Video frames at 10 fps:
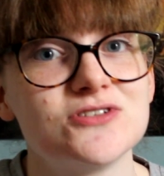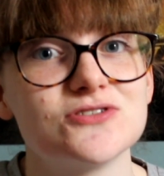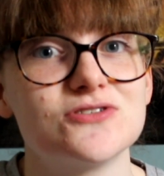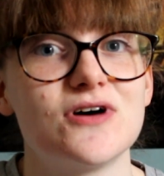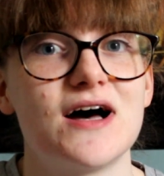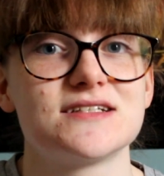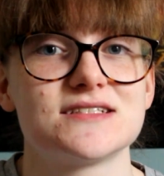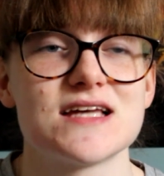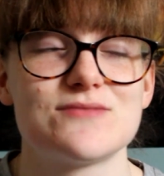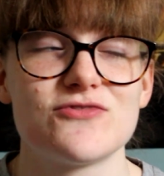So as I
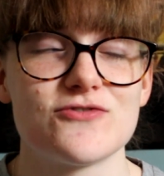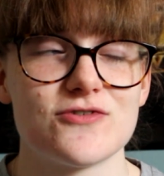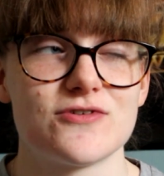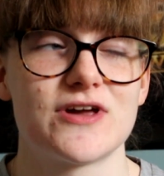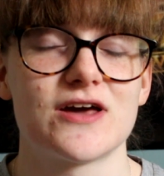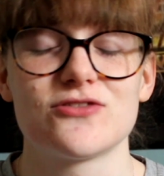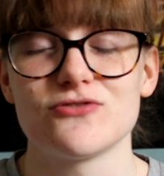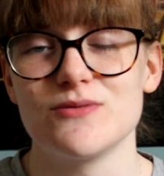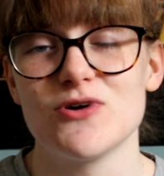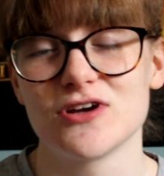said before, you get
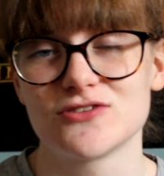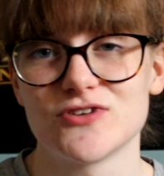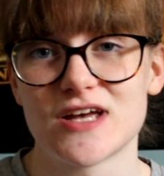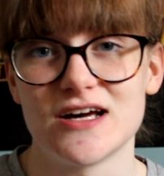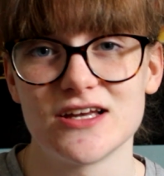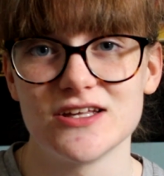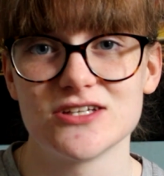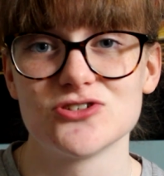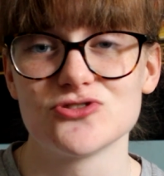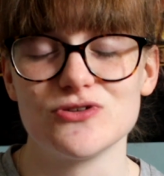three marks for a
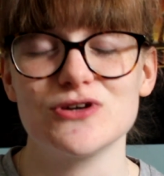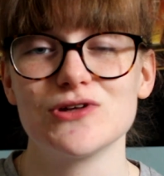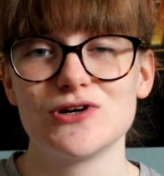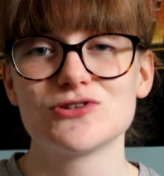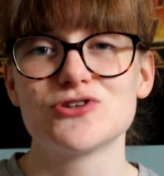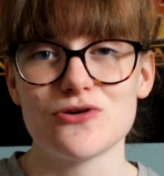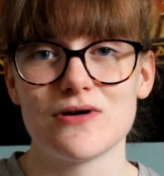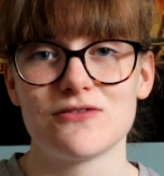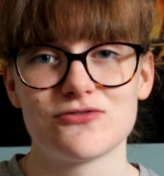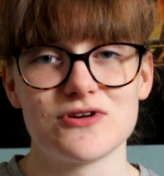calculation, so you only got two
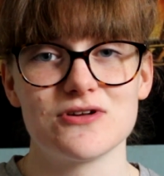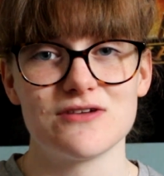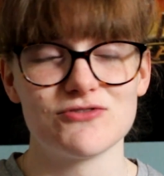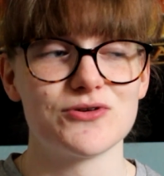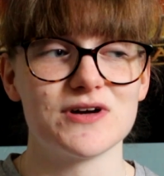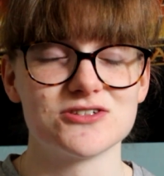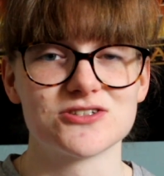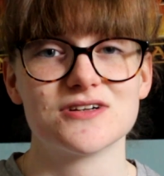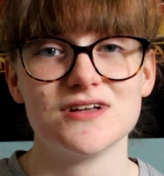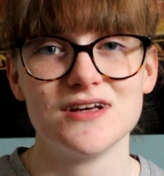out of three on every
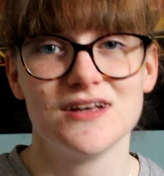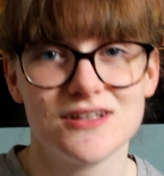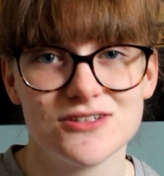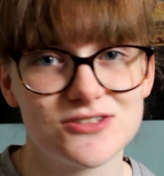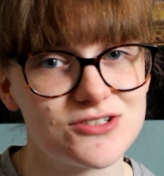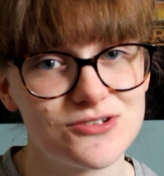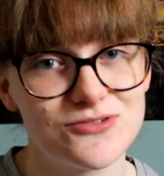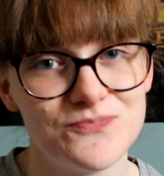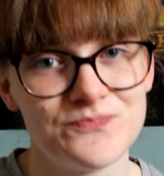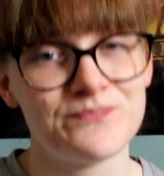question.
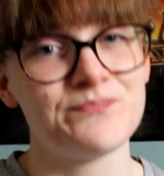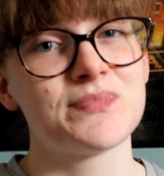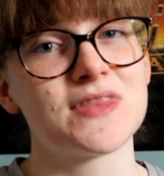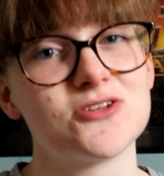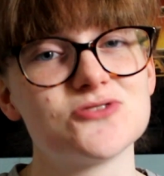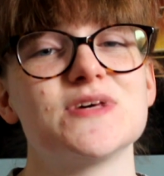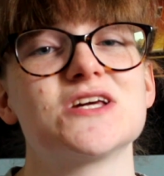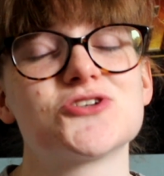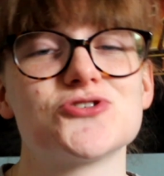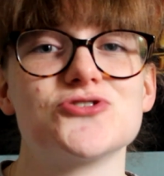So just
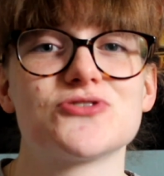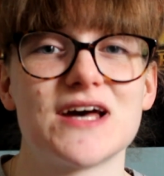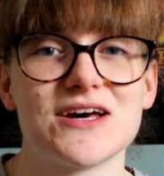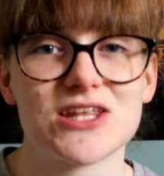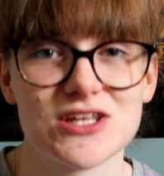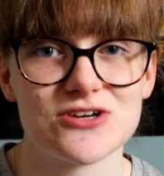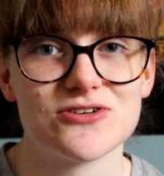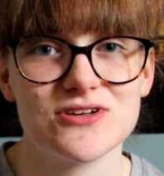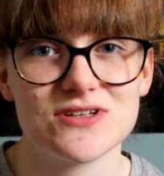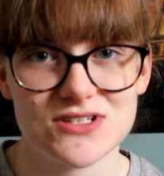make sure your calculator
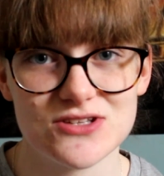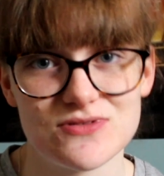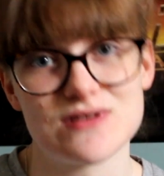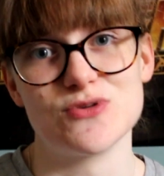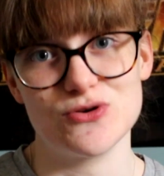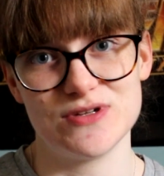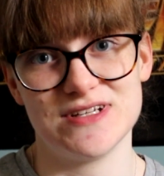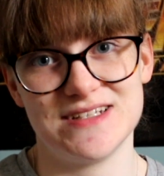is in the right mode.